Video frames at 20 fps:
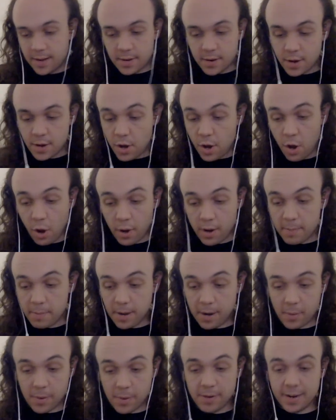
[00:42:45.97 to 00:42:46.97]
not in
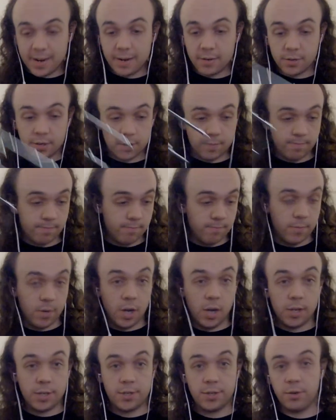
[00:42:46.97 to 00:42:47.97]
my wheelhouse.
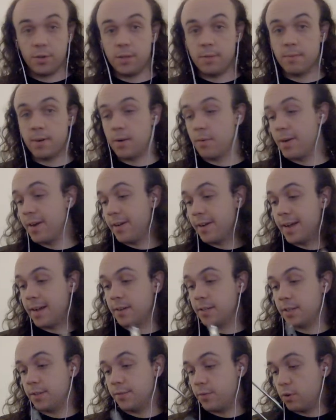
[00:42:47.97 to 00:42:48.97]
Not at all in my
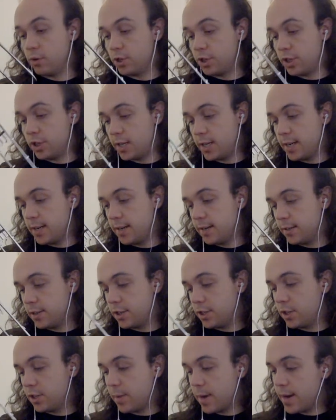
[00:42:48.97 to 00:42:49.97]
wheelhouse, unfortunately. It's
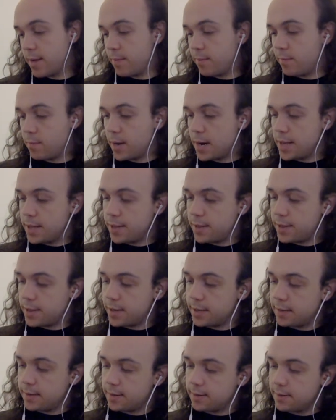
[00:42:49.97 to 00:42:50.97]
just the way the
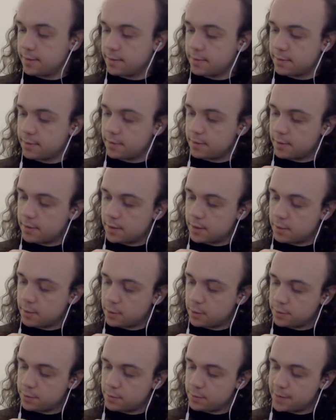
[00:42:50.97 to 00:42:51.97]
thing that it
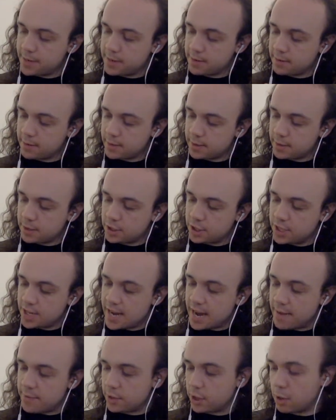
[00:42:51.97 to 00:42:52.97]
was for me. I just
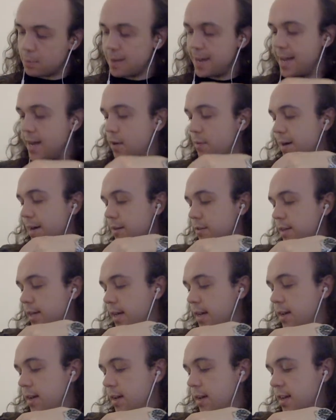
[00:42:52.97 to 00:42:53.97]
never got my head around
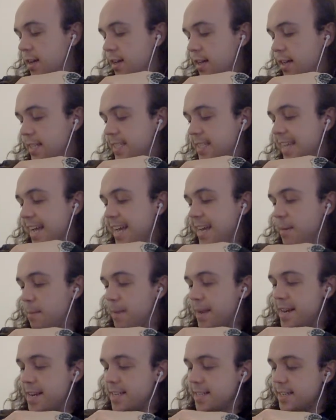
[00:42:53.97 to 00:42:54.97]
it. Like sand
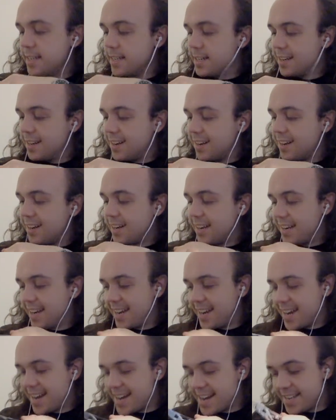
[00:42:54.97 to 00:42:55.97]
bases, I
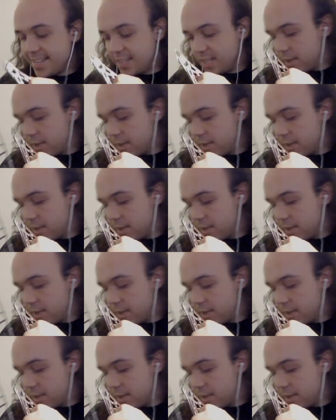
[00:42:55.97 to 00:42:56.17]
hated